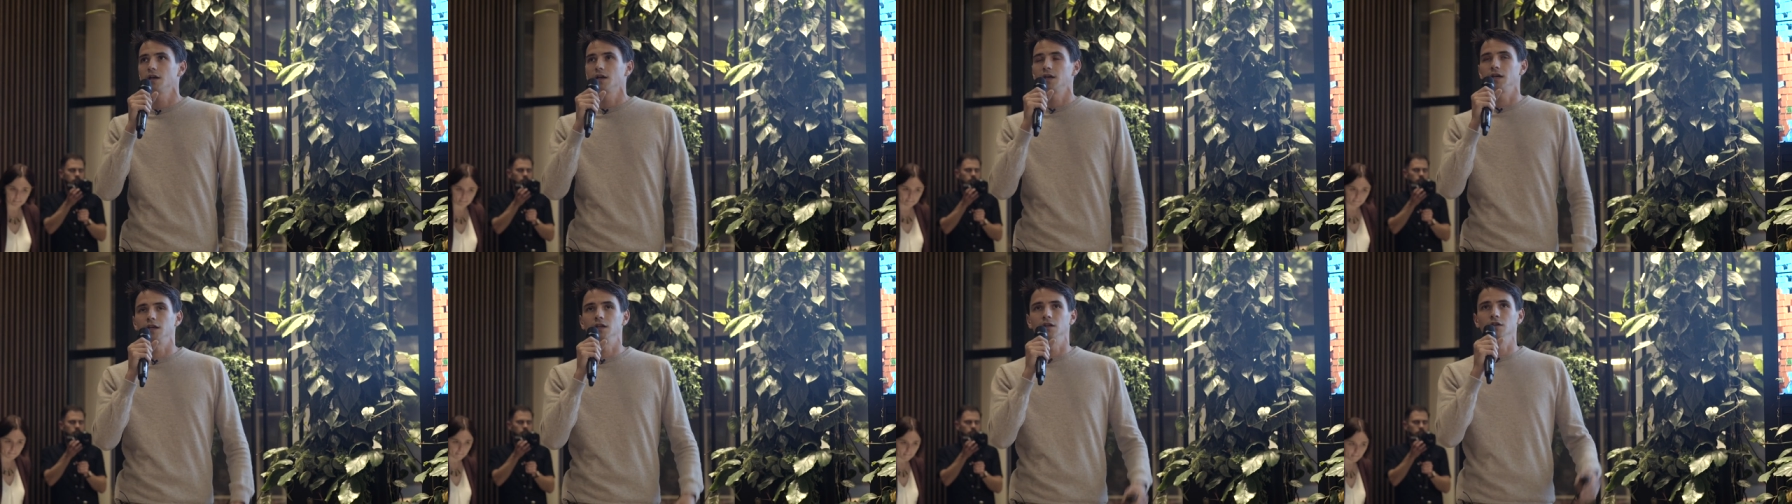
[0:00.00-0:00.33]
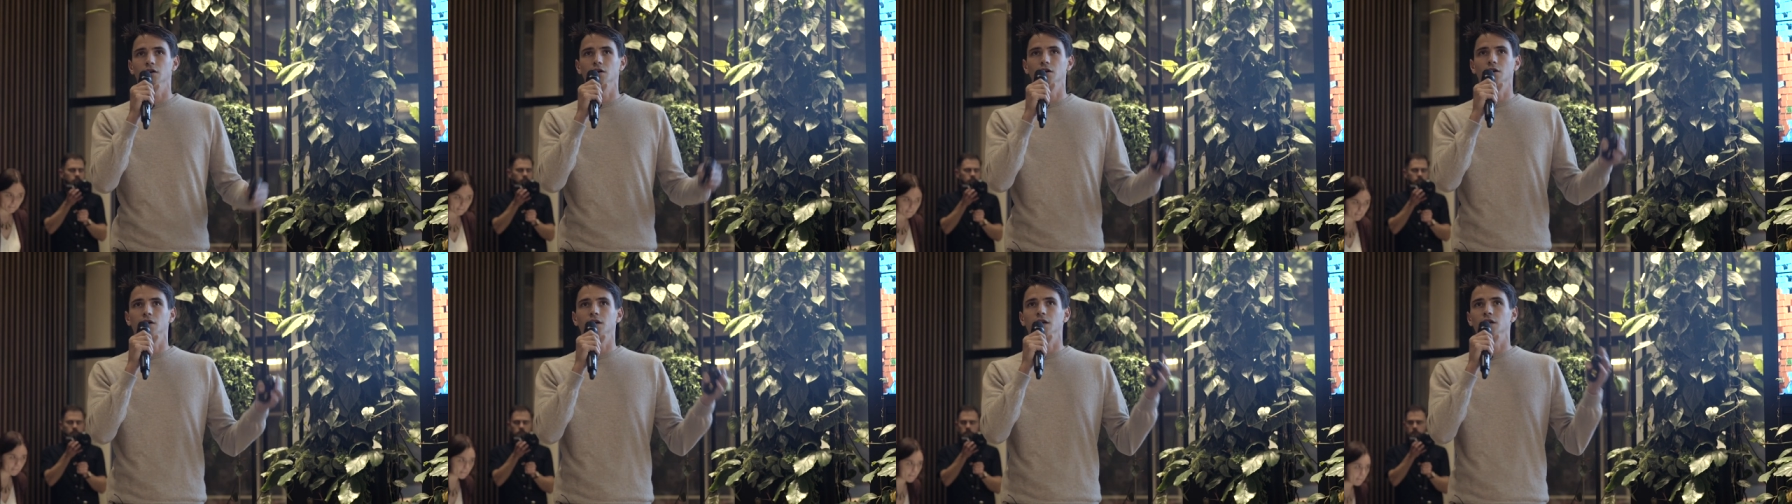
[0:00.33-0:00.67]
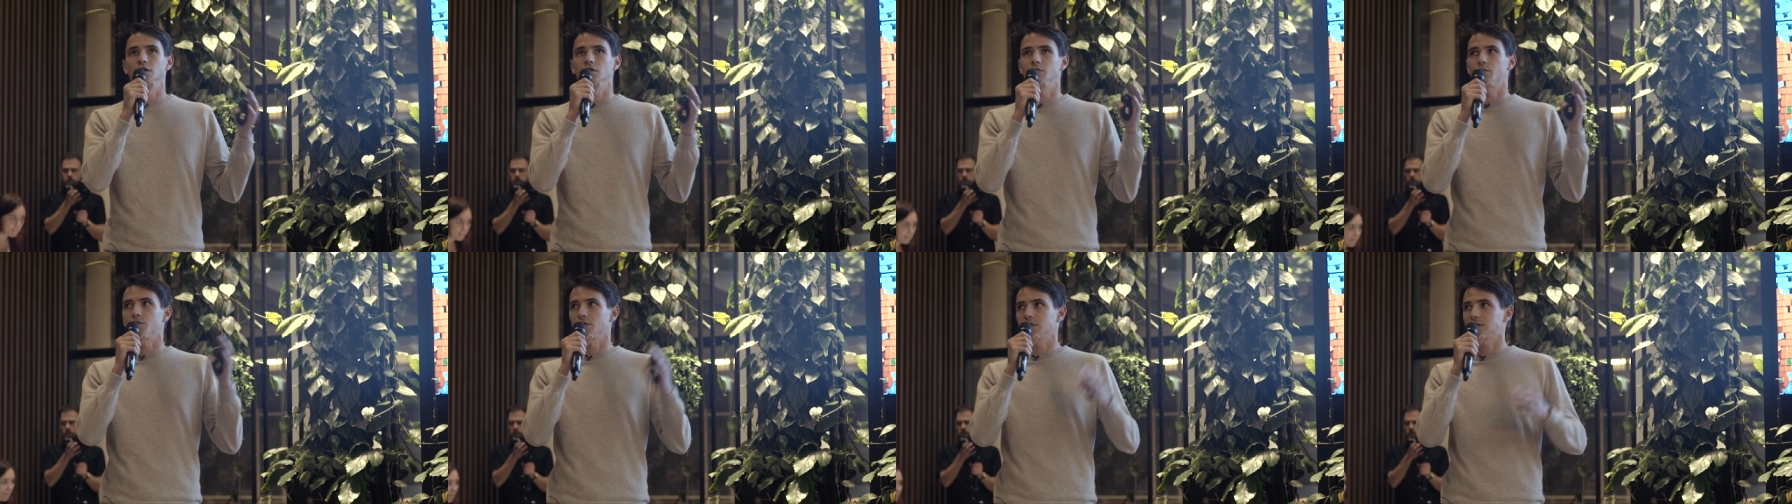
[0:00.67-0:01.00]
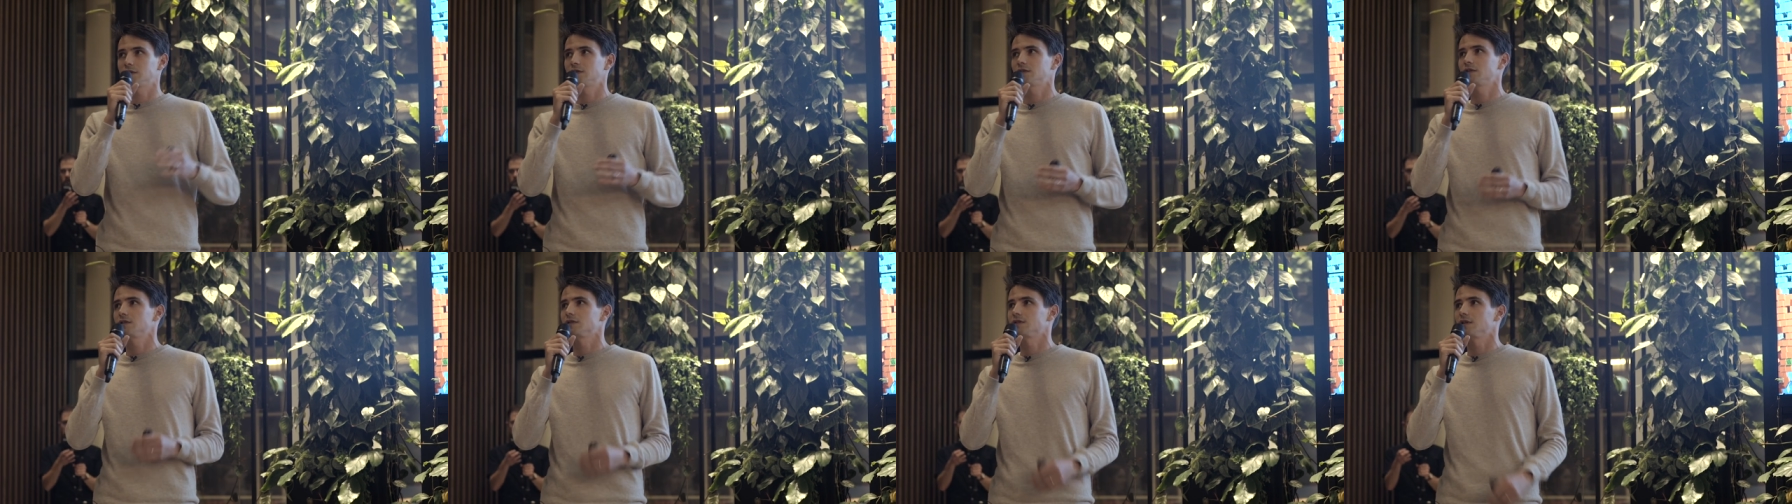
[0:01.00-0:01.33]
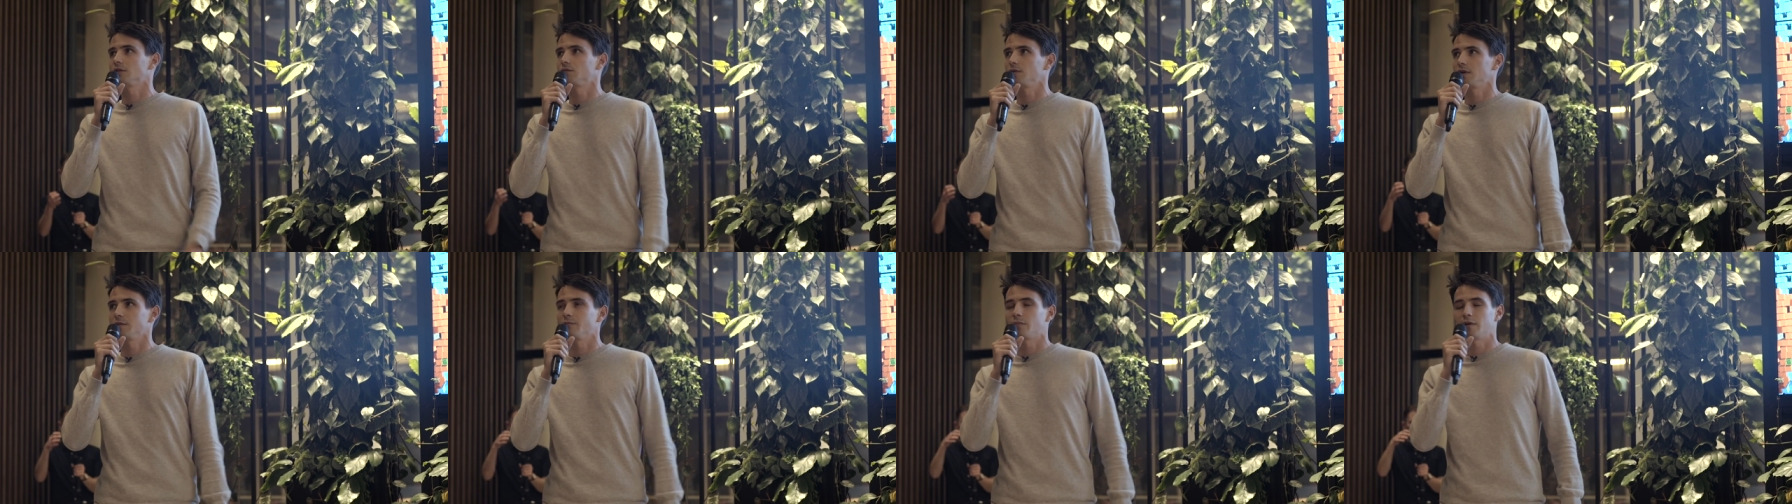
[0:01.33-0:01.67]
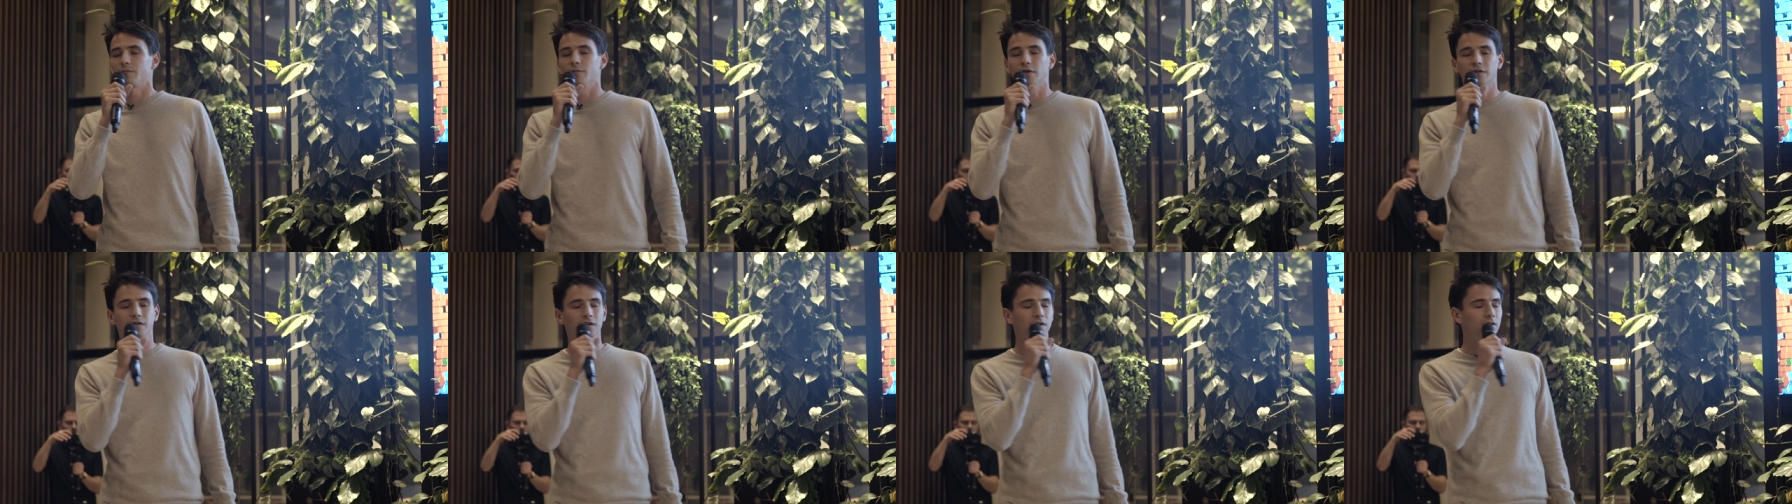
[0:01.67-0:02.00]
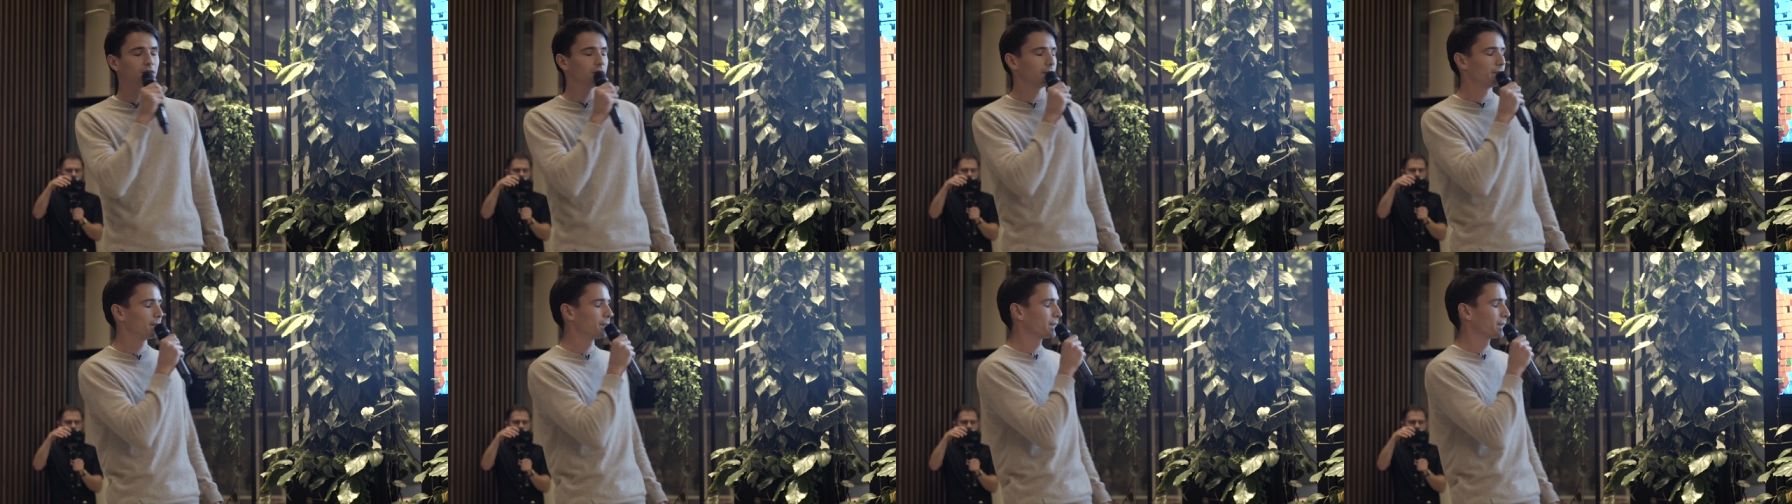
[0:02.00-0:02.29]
in the in the processes that we implemented.